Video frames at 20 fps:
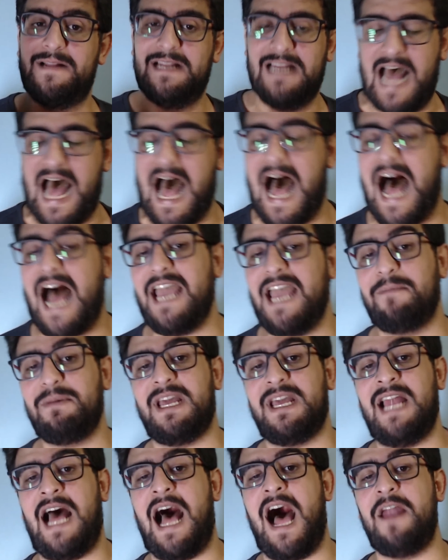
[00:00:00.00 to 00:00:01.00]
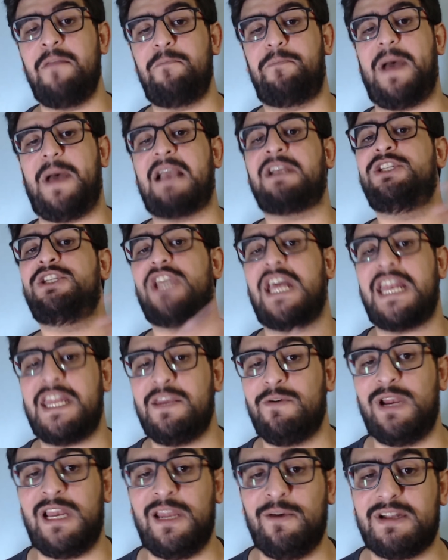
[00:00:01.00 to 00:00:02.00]
I am going to unpack
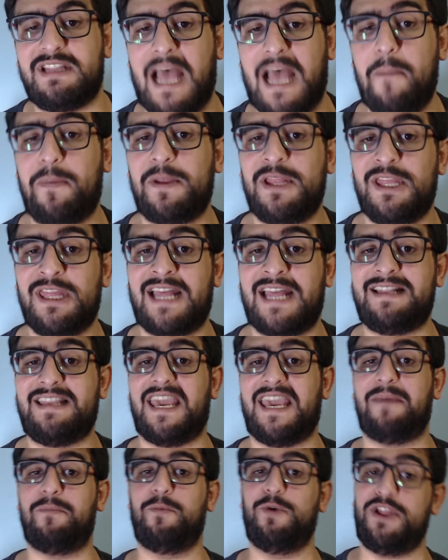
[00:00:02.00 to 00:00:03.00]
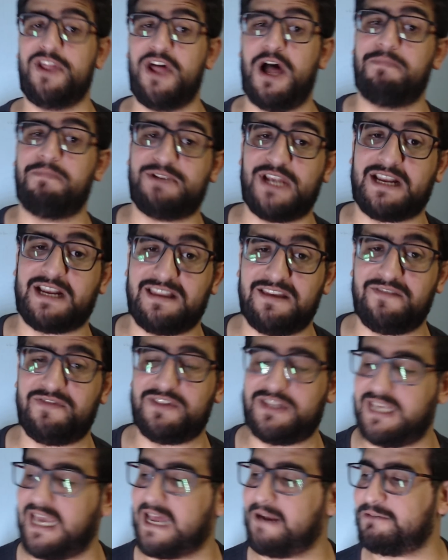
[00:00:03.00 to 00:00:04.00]
genuinely what happened in that game with
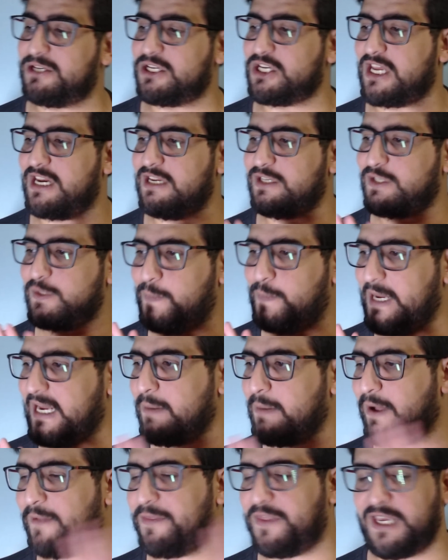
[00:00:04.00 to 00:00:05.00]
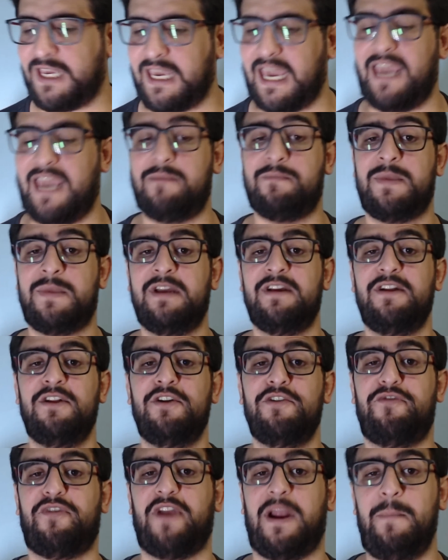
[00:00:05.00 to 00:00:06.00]
objectivity, and I'm just going to speak about the game
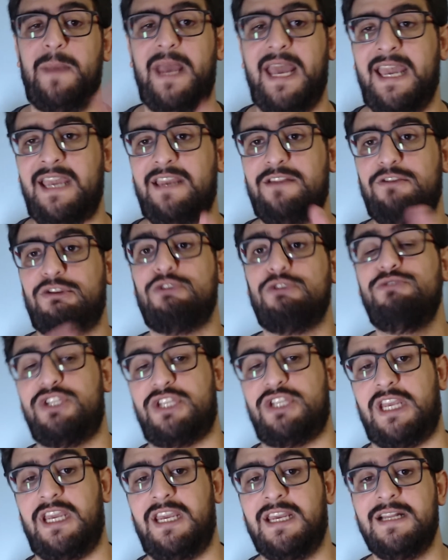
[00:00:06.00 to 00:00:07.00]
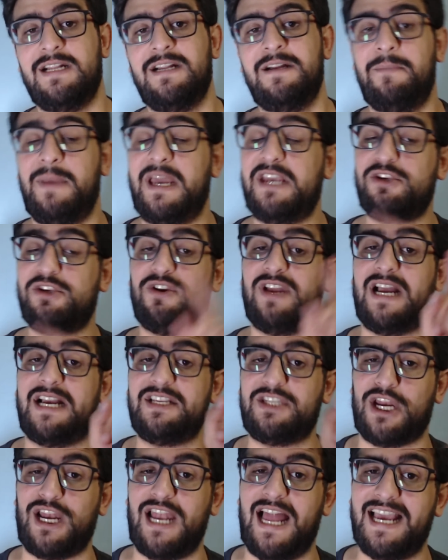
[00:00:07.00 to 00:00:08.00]
from A to Z. Make sure you guys
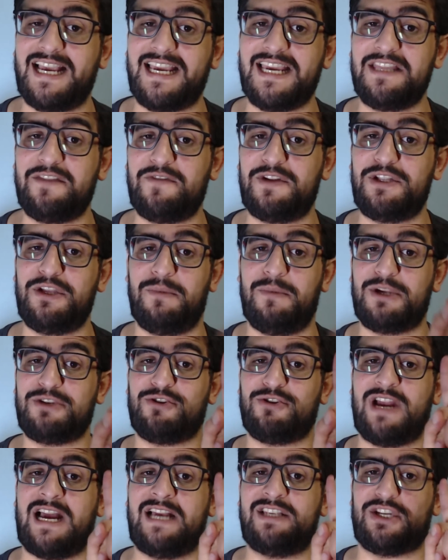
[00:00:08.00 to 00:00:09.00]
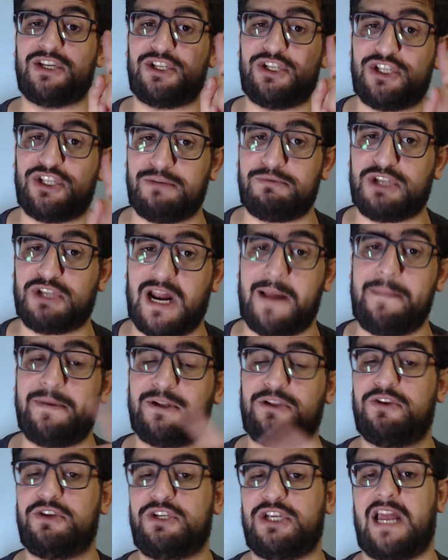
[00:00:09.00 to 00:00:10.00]
are liking the video. Make sure you guys are subscribing
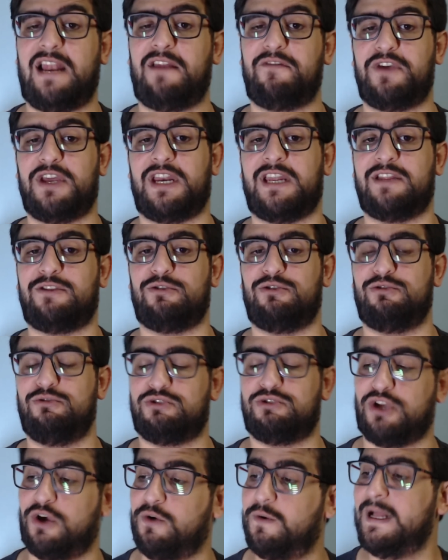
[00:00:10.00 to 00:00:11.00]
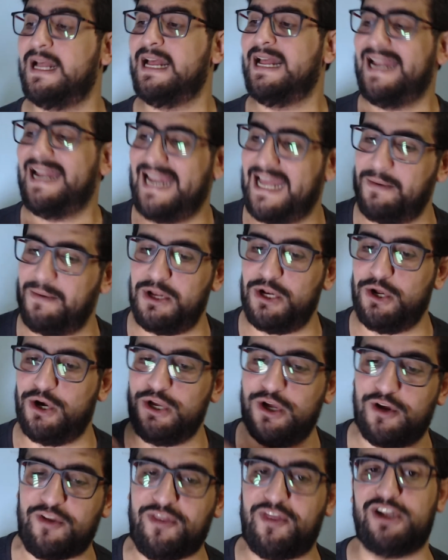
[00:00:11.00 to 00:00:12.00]
to the channel if you're yet to do so. Let me know
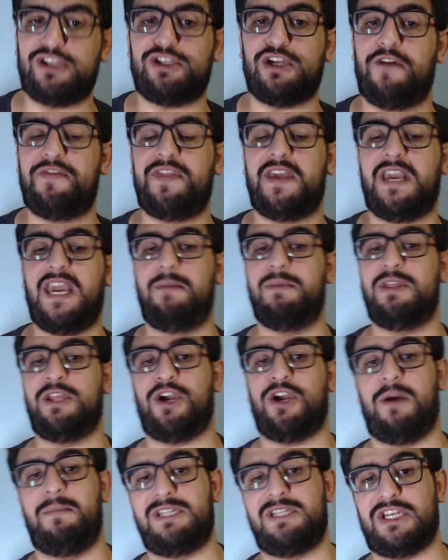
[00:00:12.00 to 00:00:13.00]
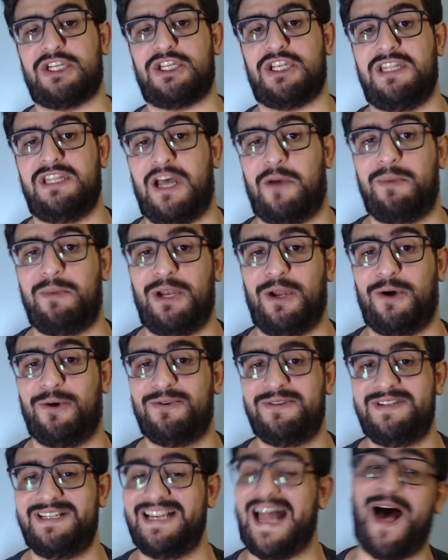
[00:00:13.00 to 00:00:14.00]
your thoughts on the game in the comment section down below.
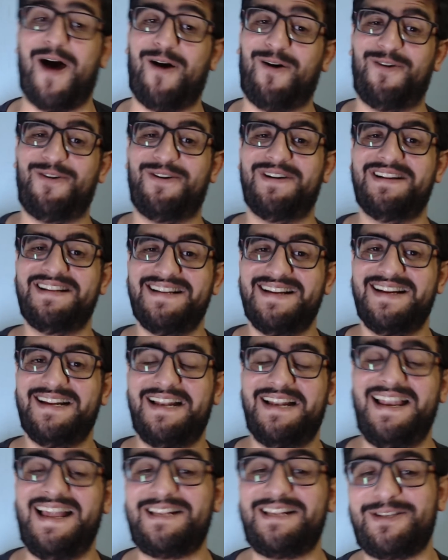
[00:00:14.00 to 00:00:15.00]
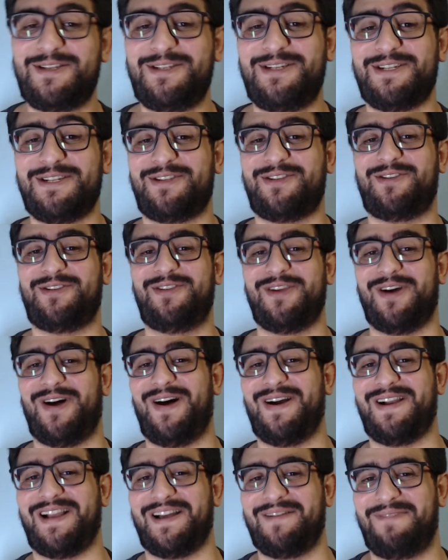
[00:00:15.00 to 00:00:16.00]
Now, let's just
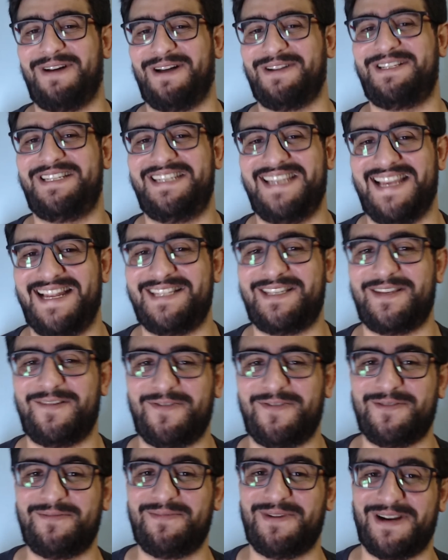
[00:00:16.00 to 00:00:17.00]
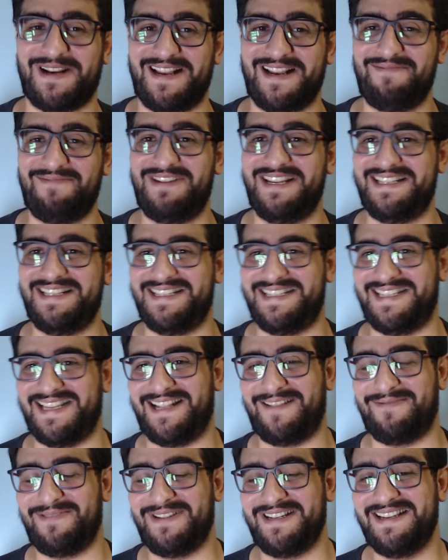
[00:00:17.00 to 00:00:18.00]
talk about Chelsea Football Club, ladies and
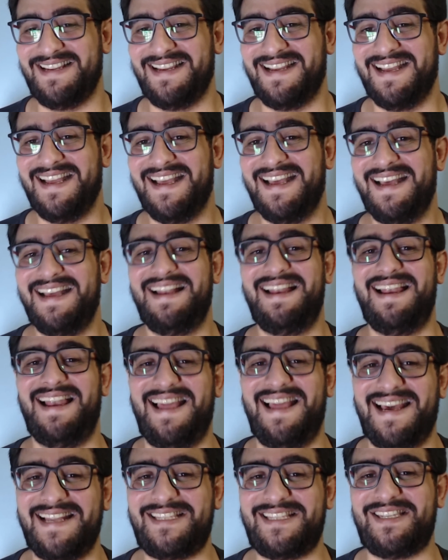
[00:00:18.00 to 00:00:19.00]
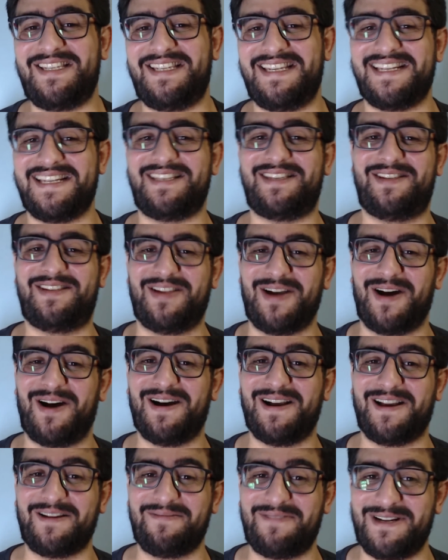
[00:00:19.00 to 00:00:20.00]
gentlemen. Let's just
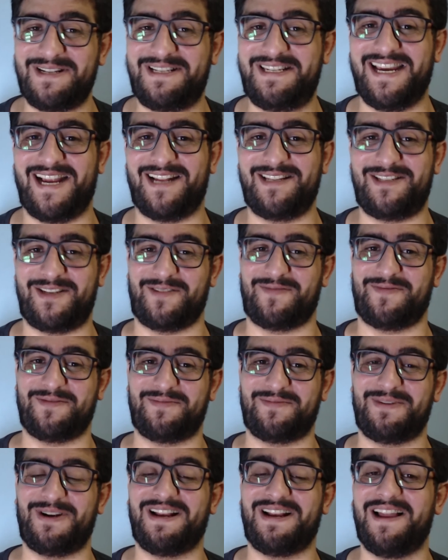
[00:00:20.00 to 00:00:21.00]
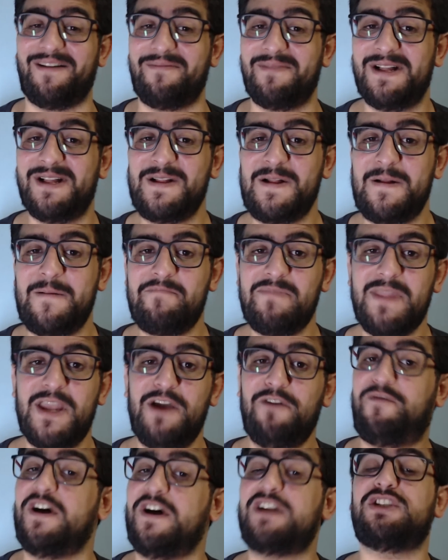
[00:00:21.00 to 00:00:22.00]
talk about Chelsea Football Club.
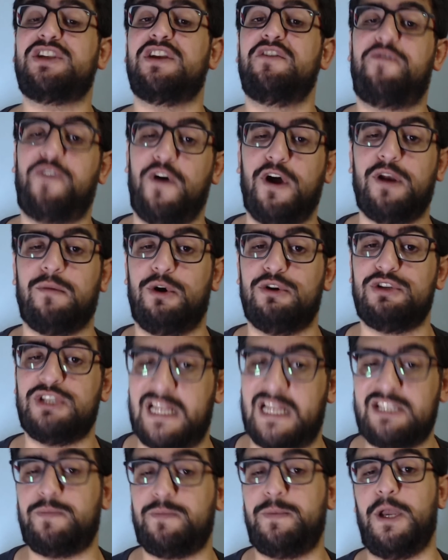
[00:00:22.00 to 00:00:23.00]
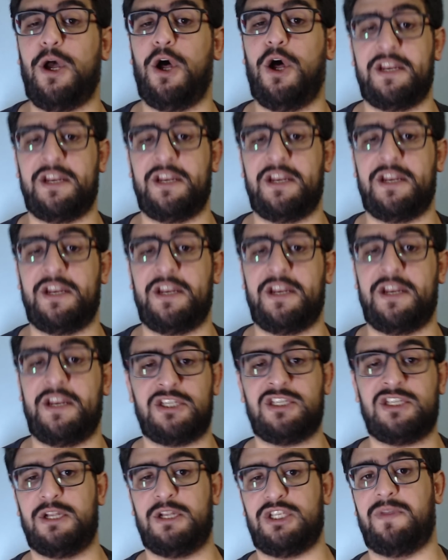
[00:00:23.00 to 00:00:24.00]
First and foremost, let's be honest
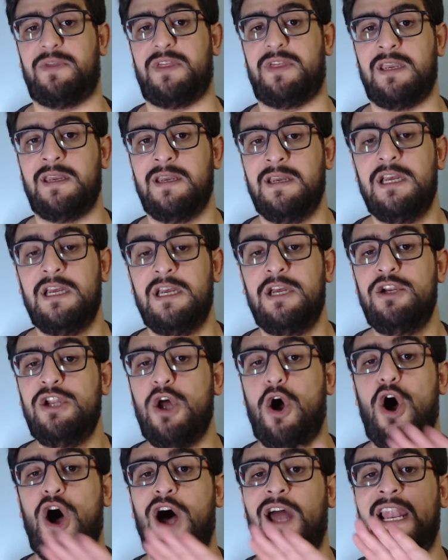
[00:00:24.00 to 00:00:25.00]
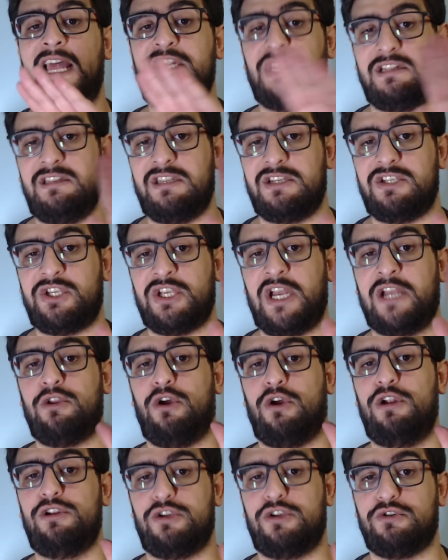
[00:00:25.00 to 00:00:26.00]
about something. All agendas
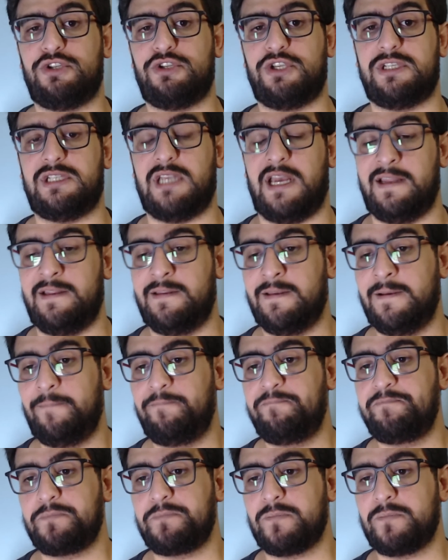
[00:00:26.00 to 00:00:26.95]
aside, all jokes aside.